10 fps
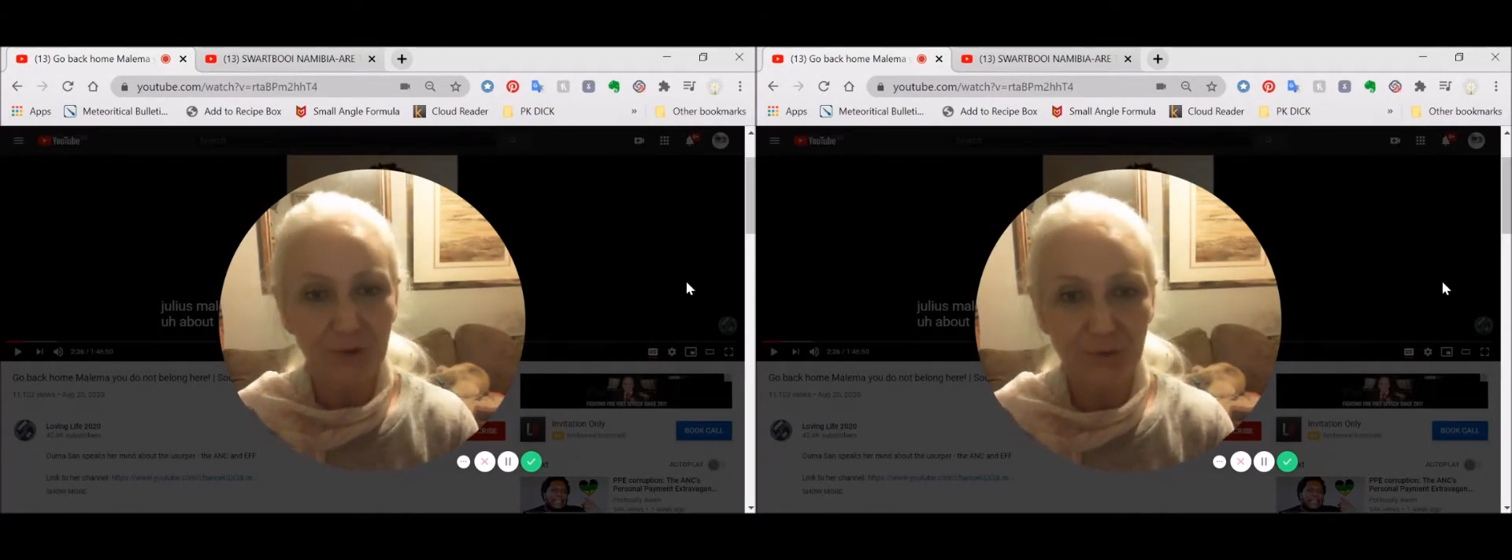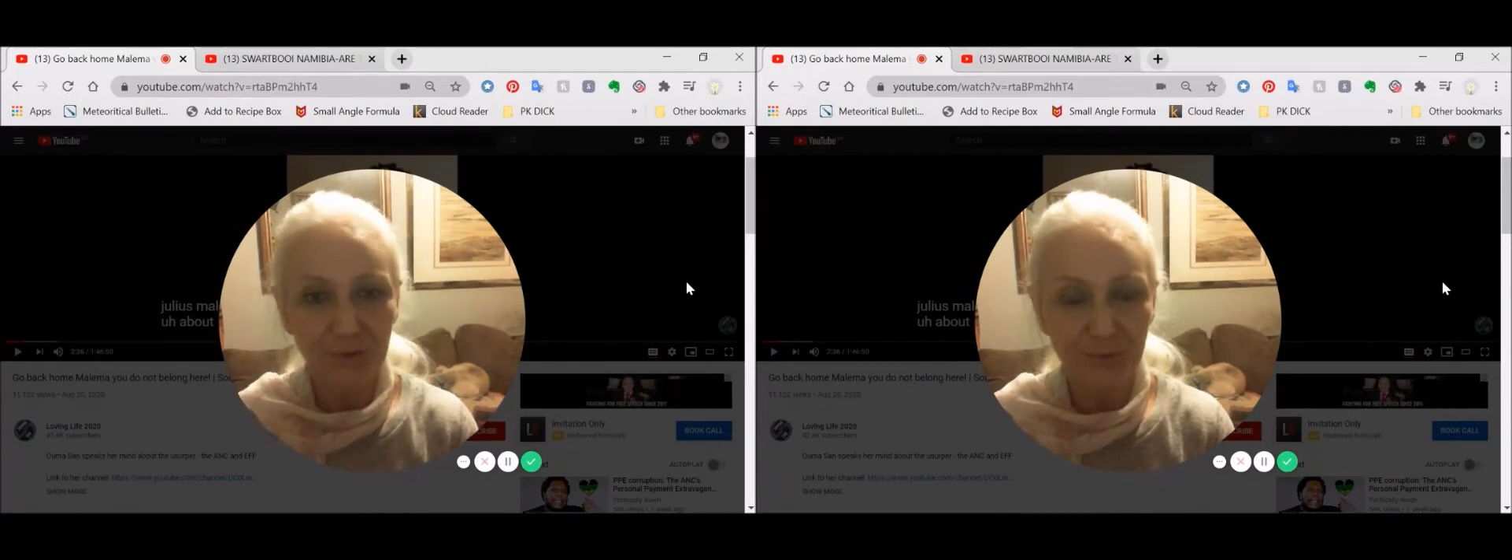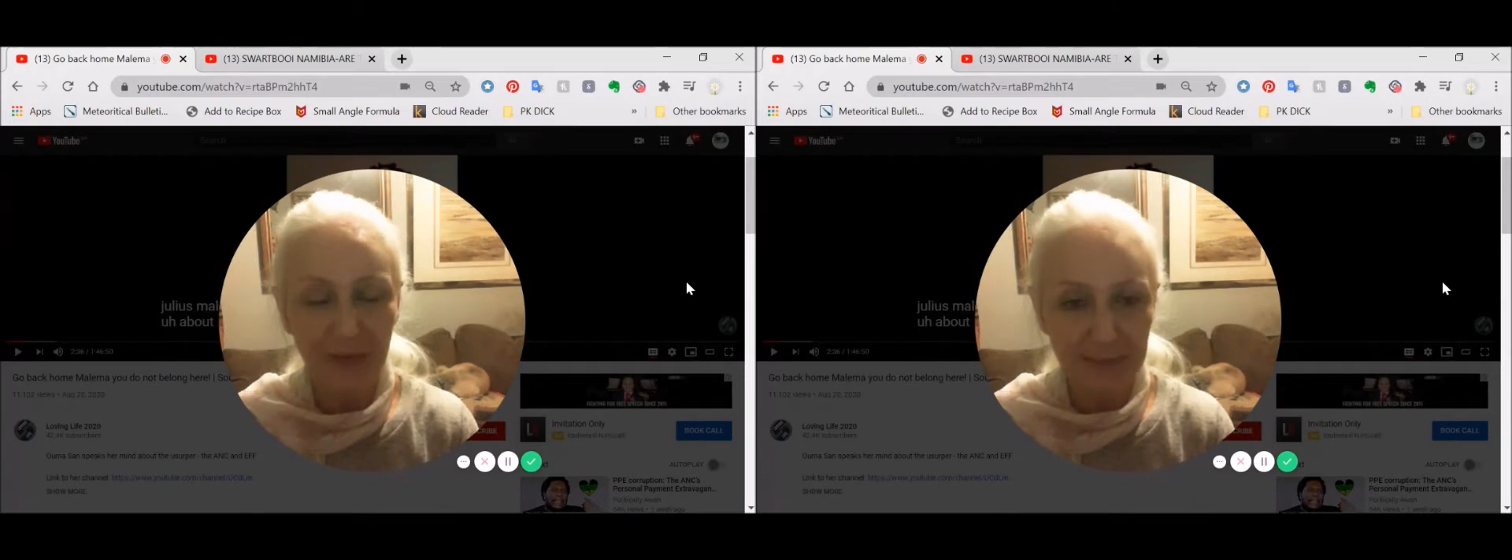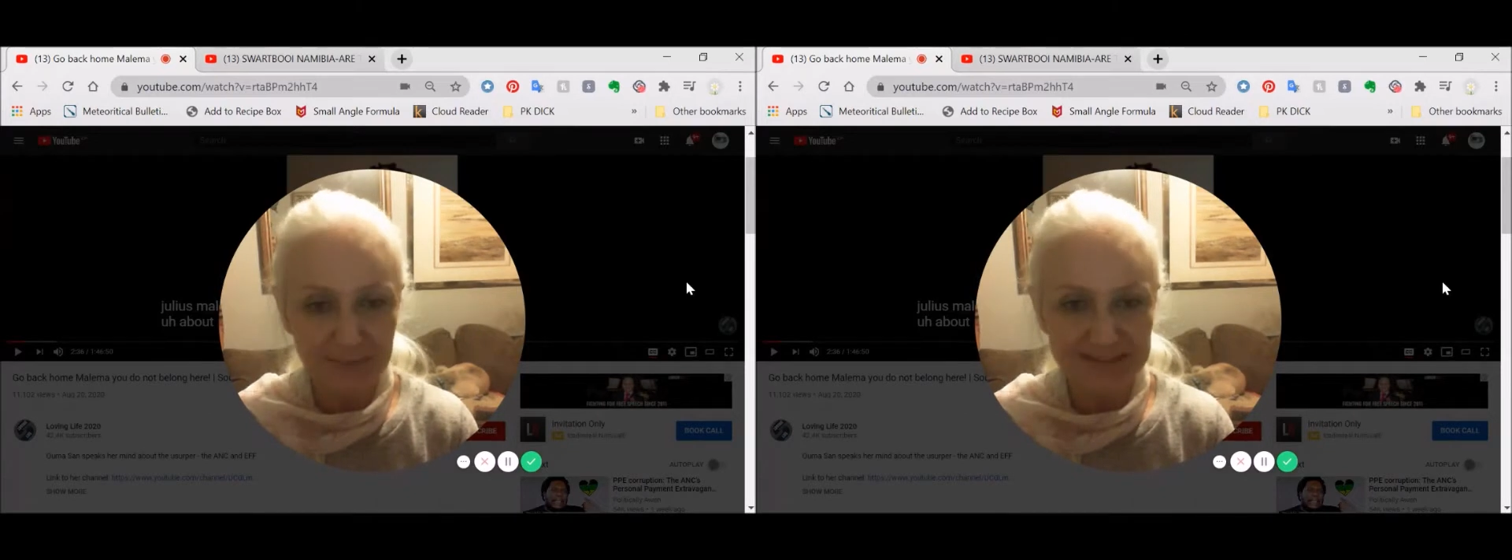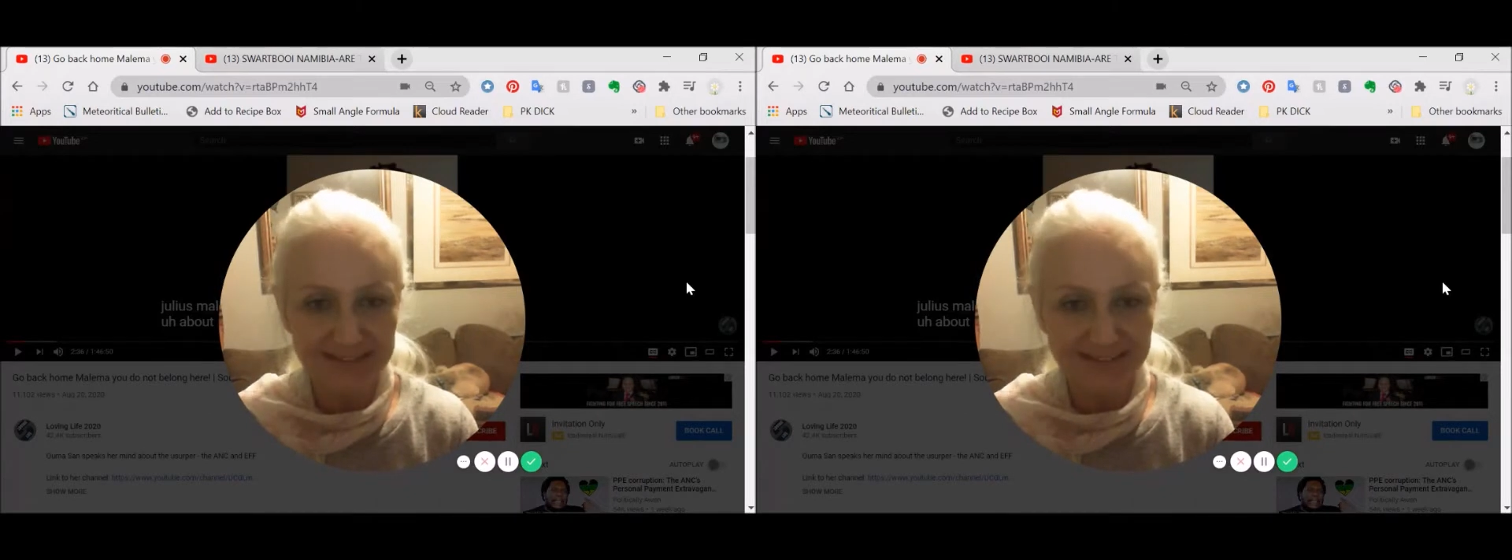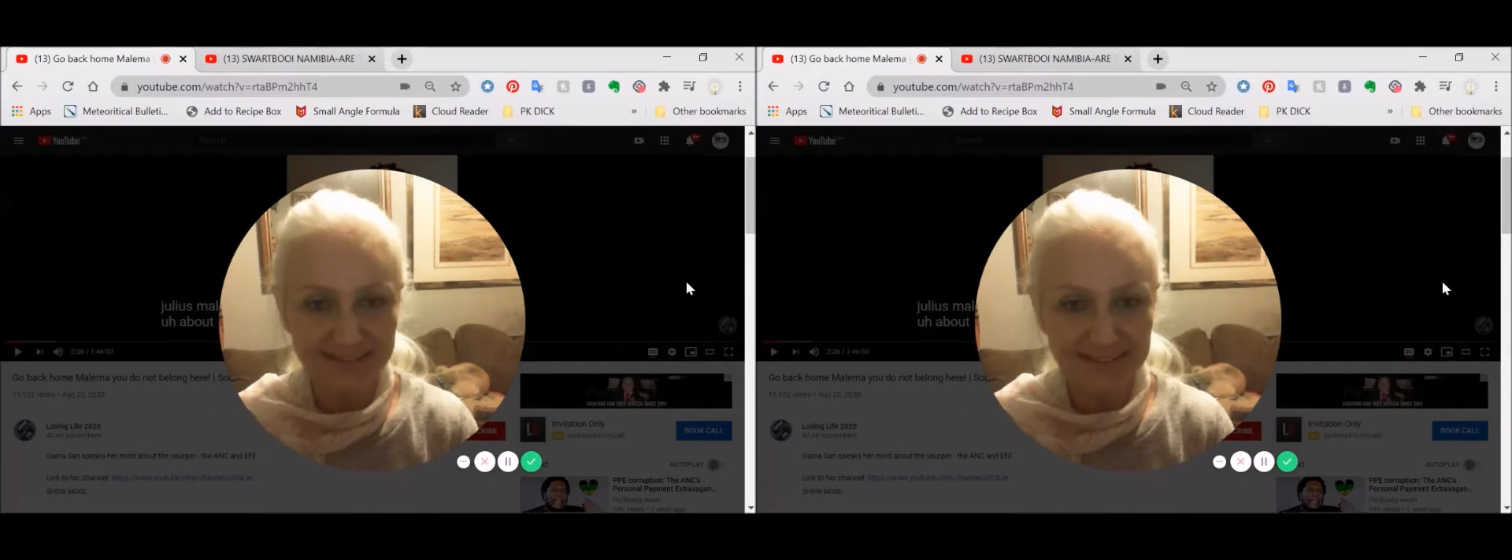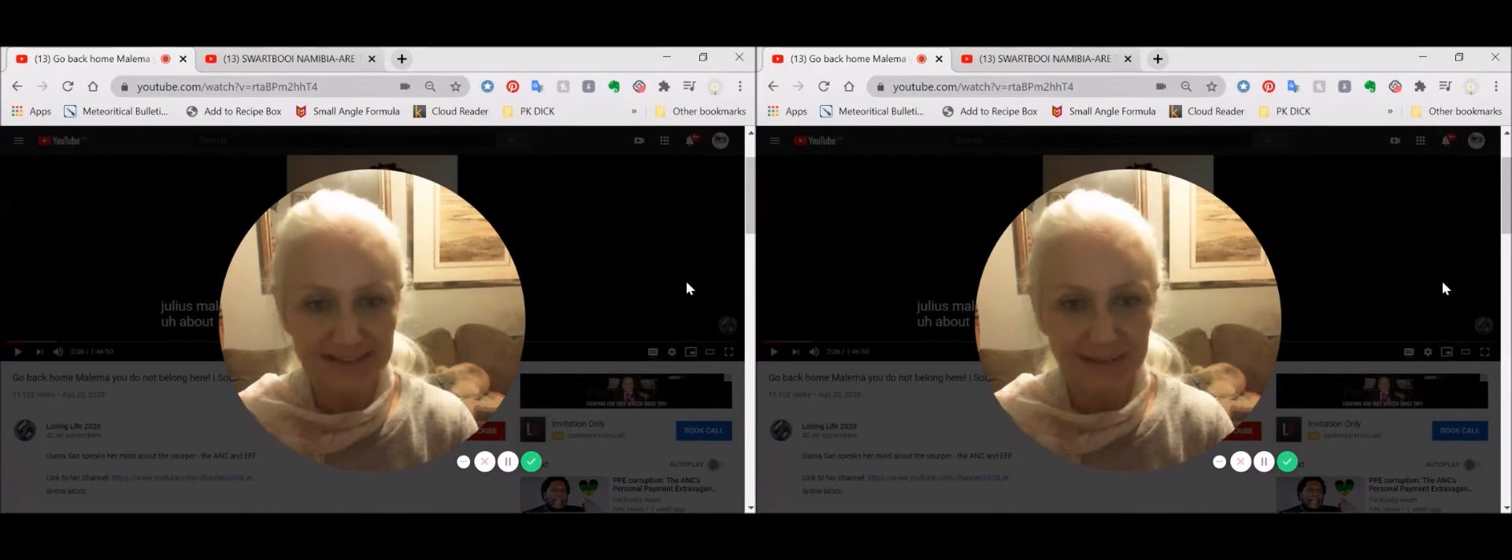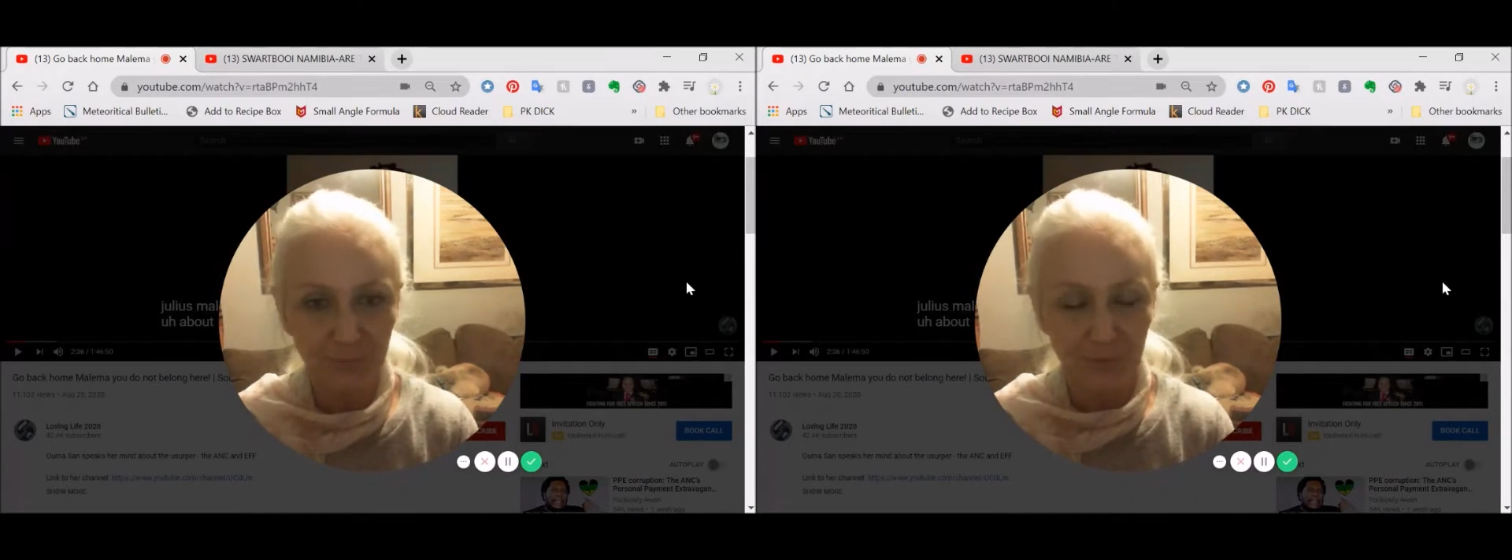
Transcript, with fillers: who absolutely